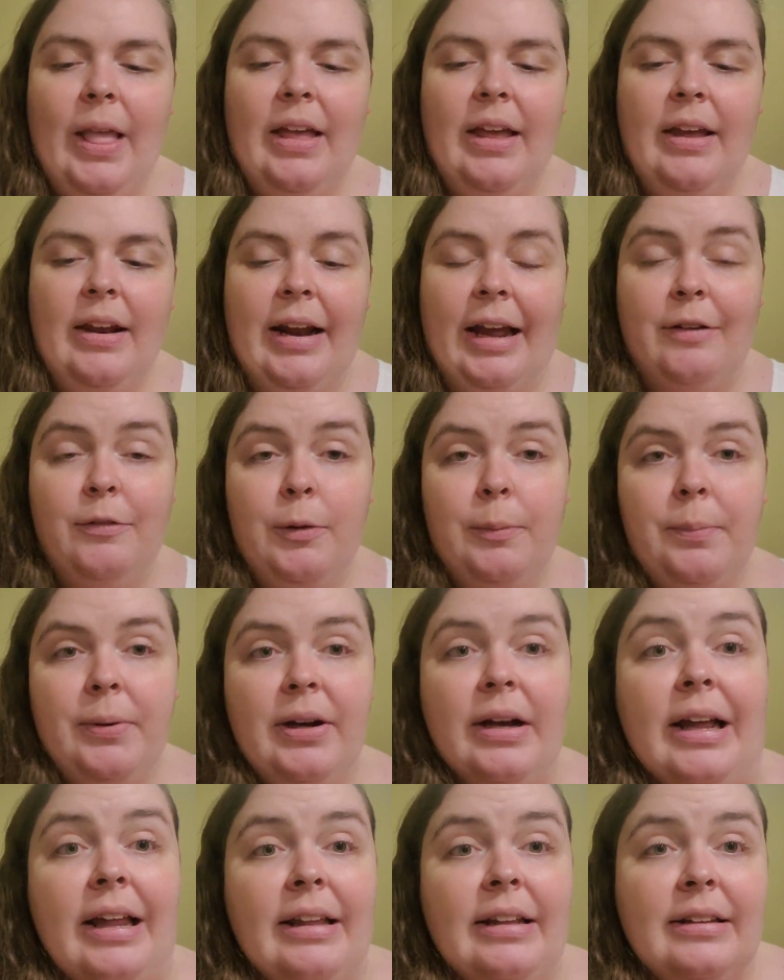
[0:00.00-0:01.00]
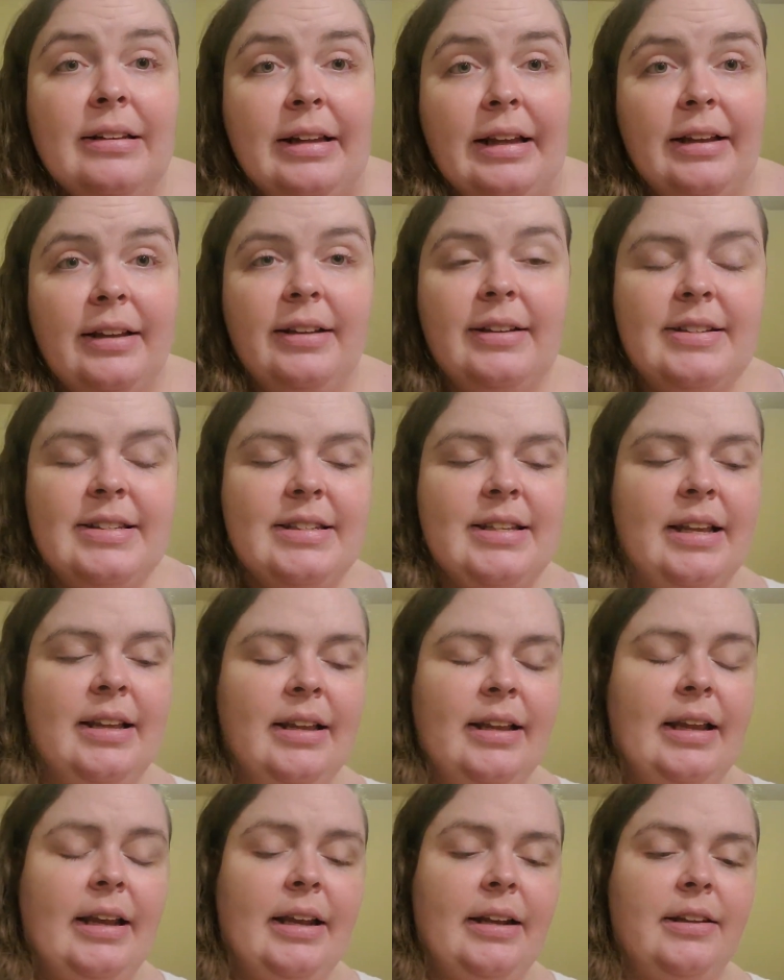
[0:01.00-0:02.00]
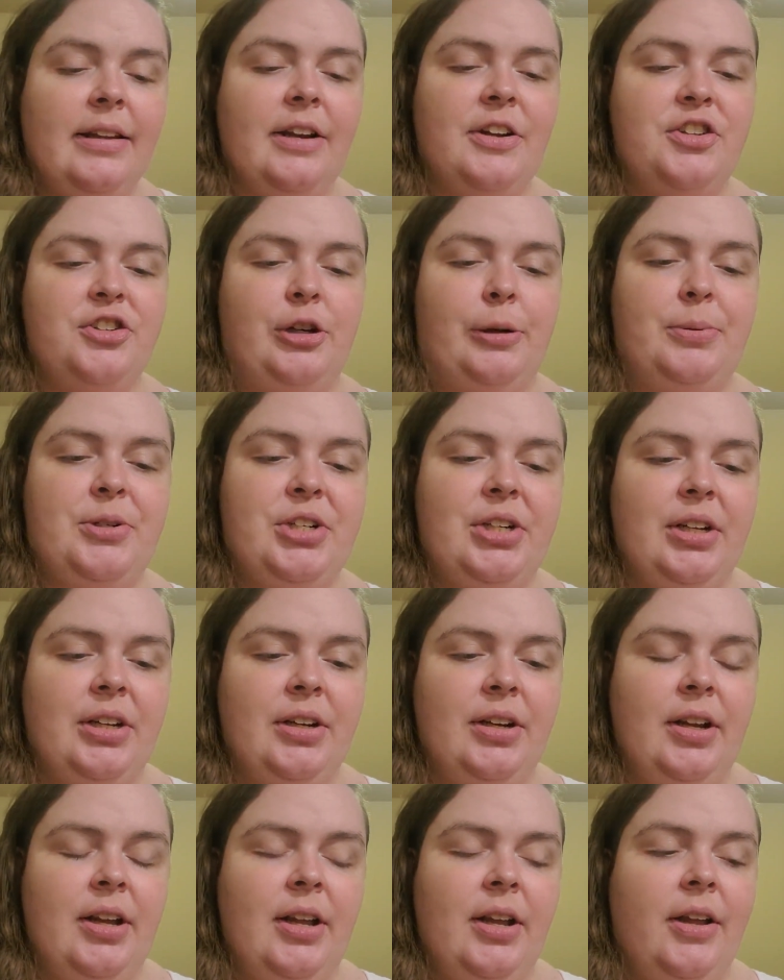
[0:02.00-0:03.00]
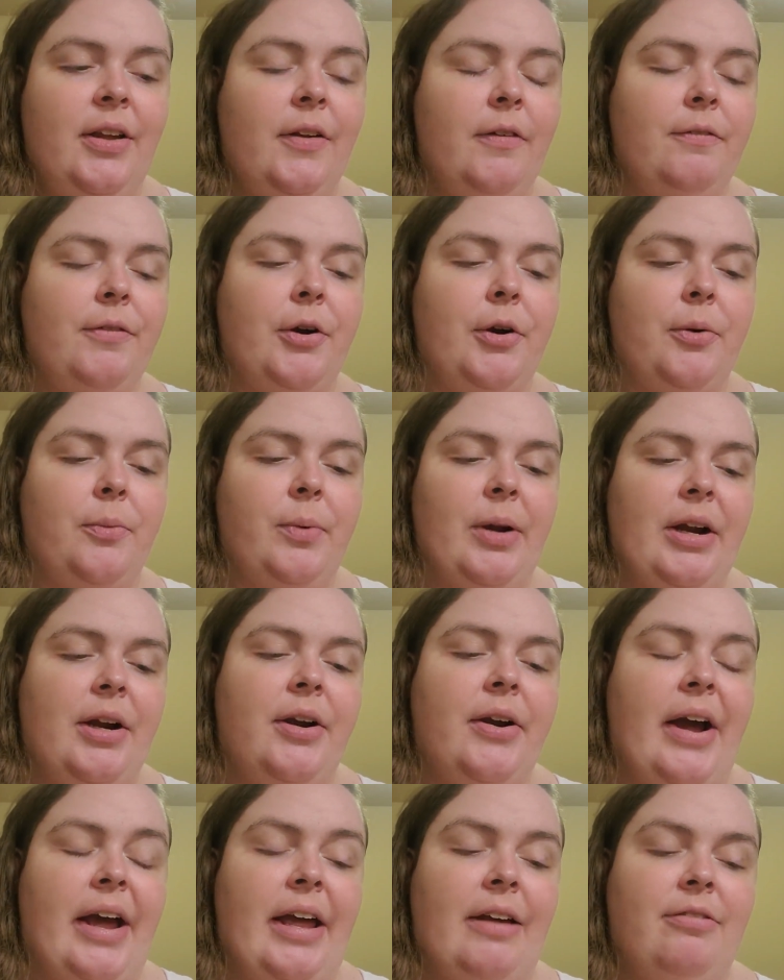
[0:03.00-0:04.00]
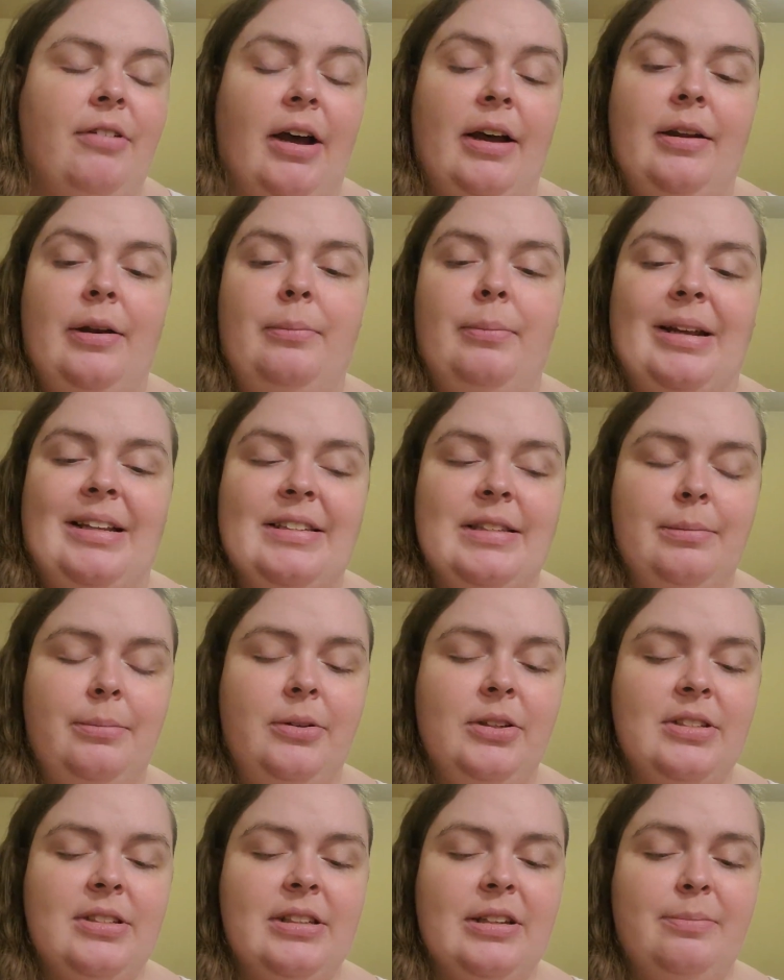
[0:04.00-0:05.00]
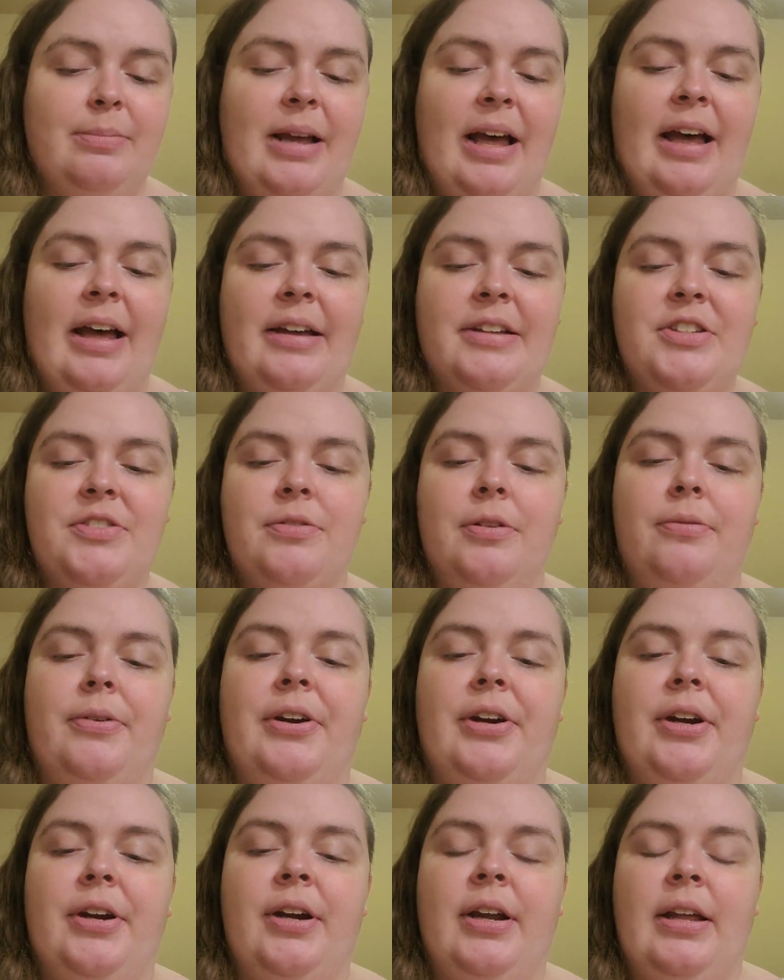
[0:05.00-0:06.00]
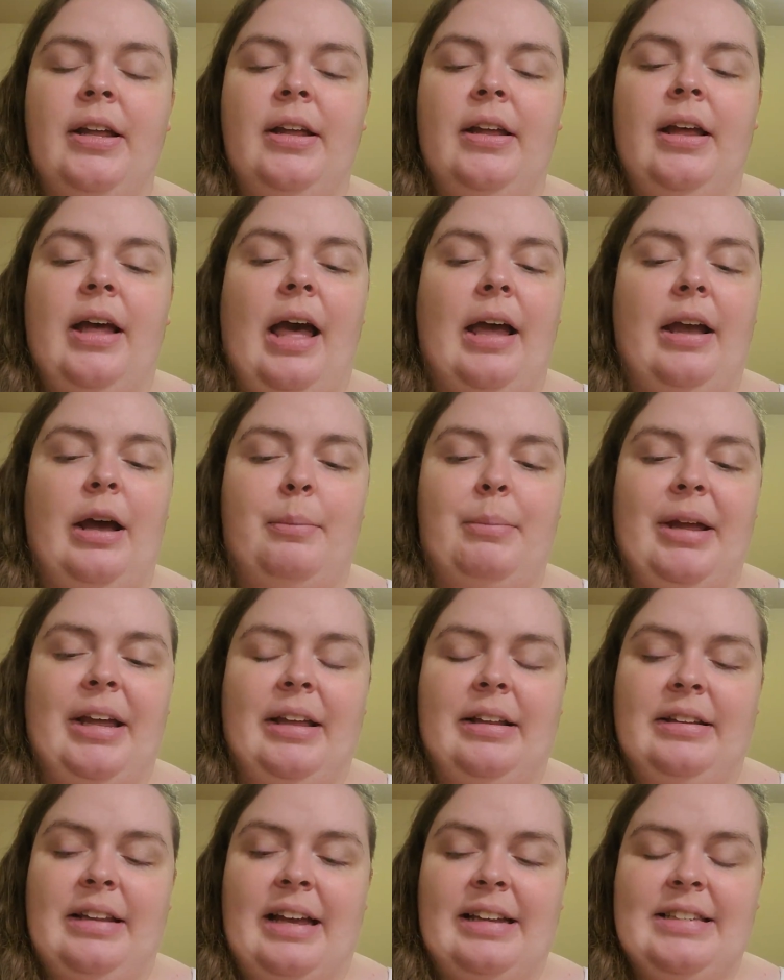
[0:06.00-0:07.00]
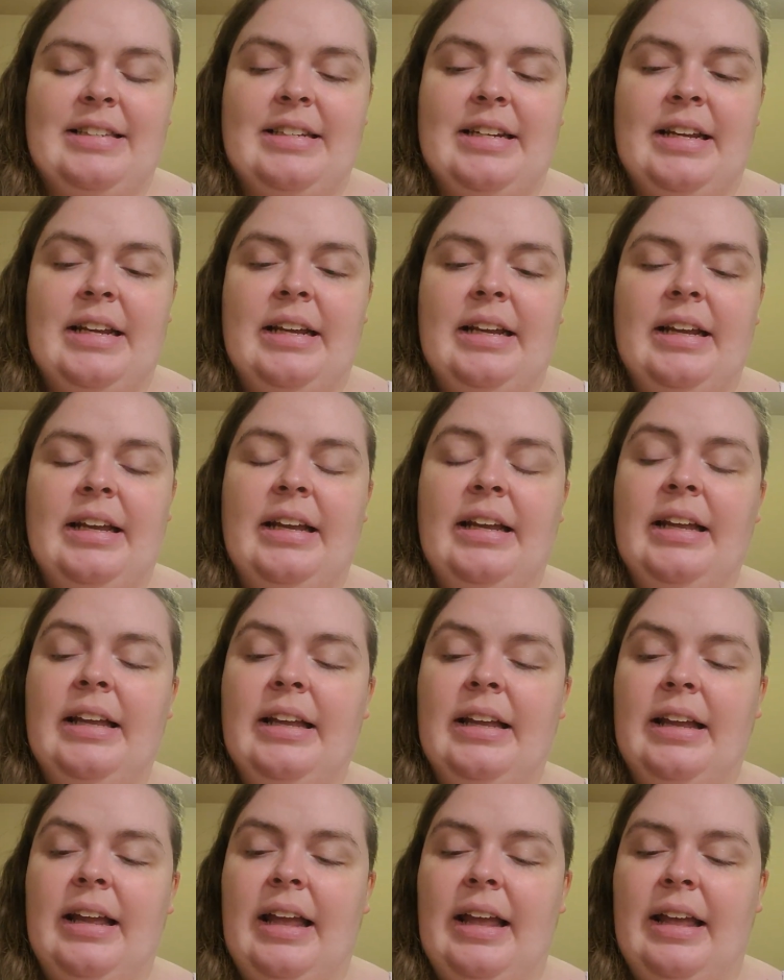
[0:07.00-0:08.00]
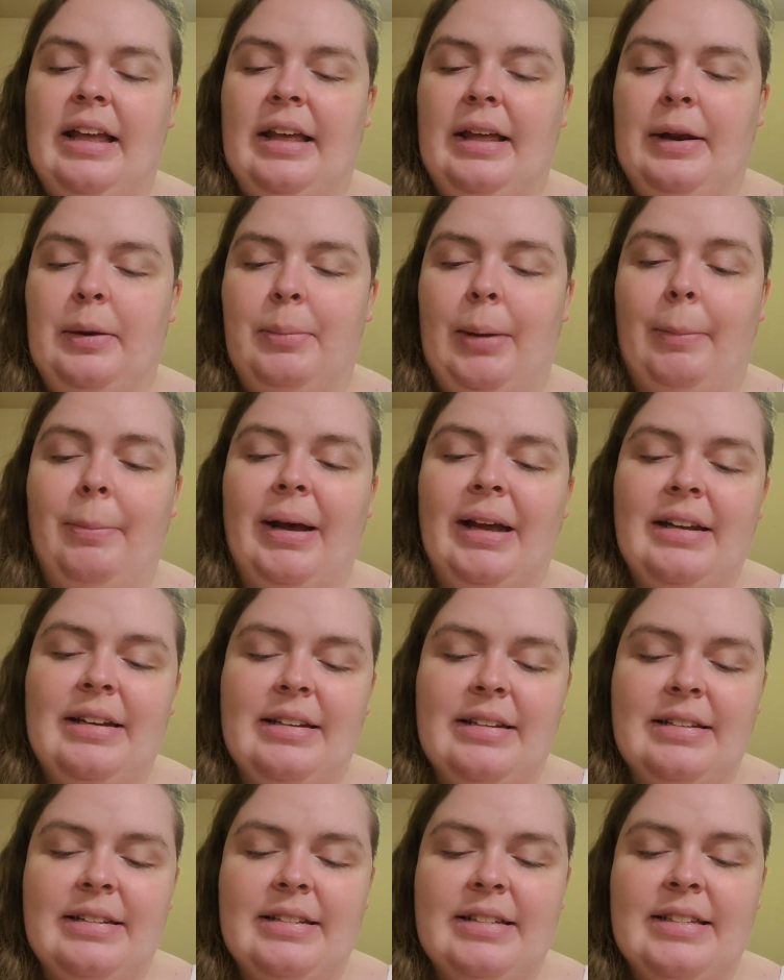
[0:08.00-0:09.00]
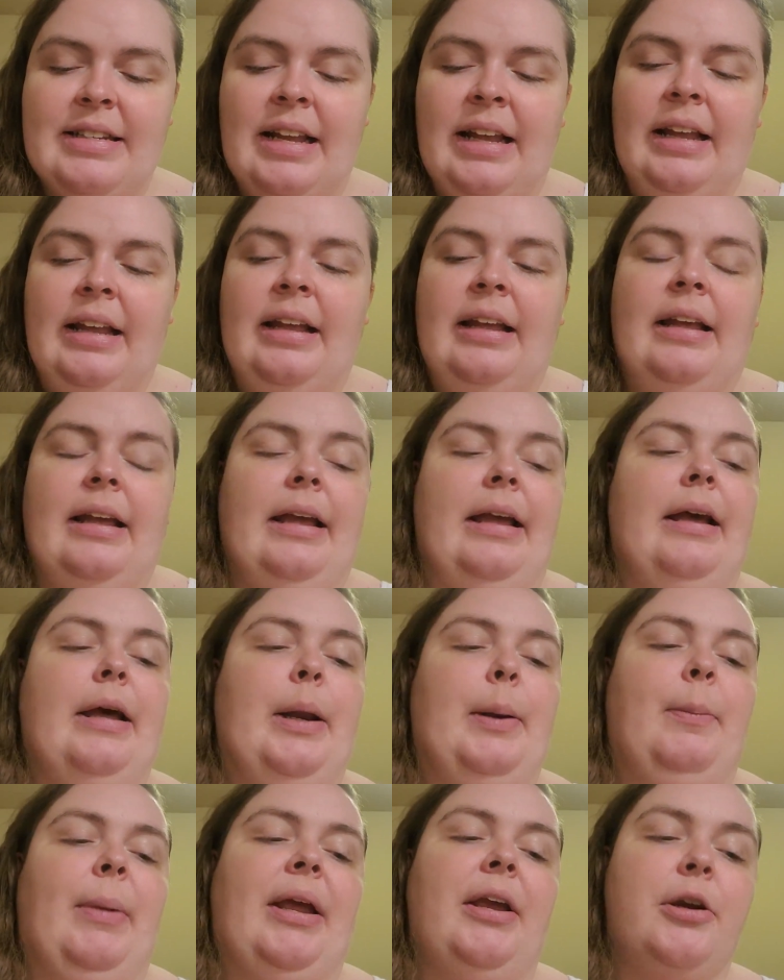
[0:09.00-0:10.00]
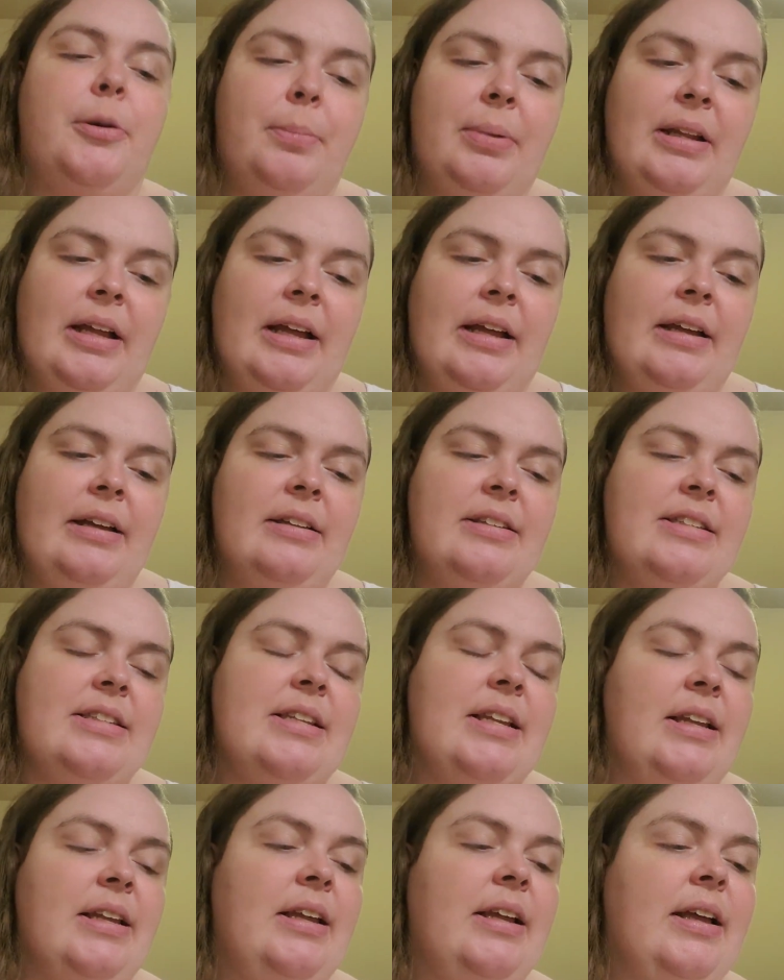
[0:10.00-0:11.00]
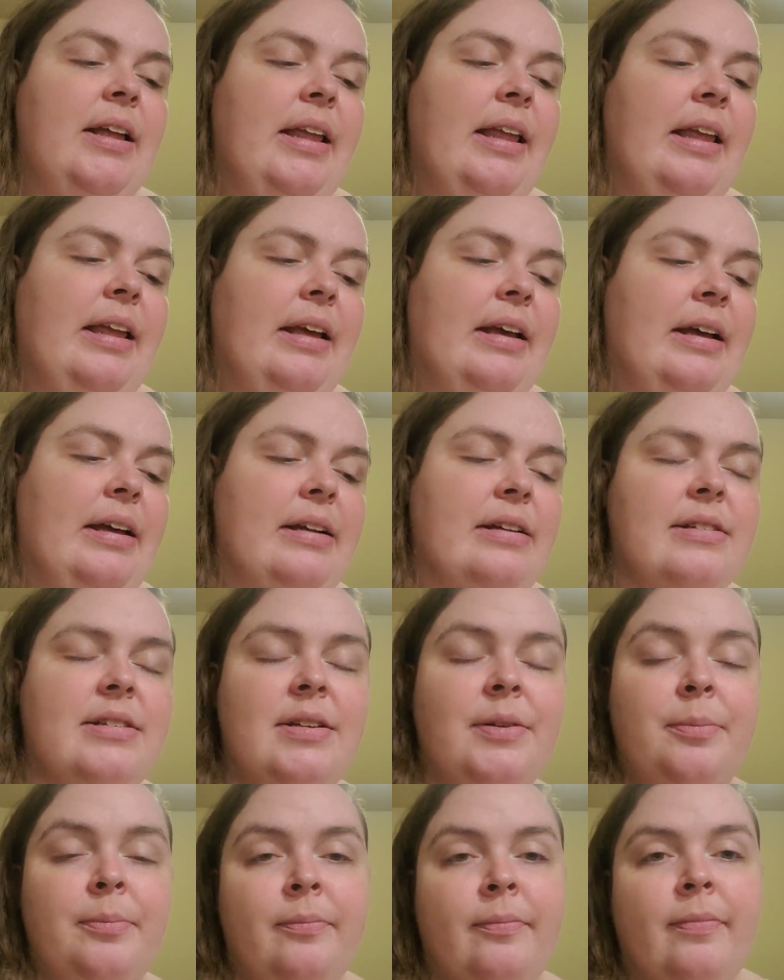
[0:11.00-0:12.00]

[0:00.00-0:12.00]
And I will put links in the description for where I have gotten my cymbals in the past, for where I got my elastic and my buttons and my earplugs, and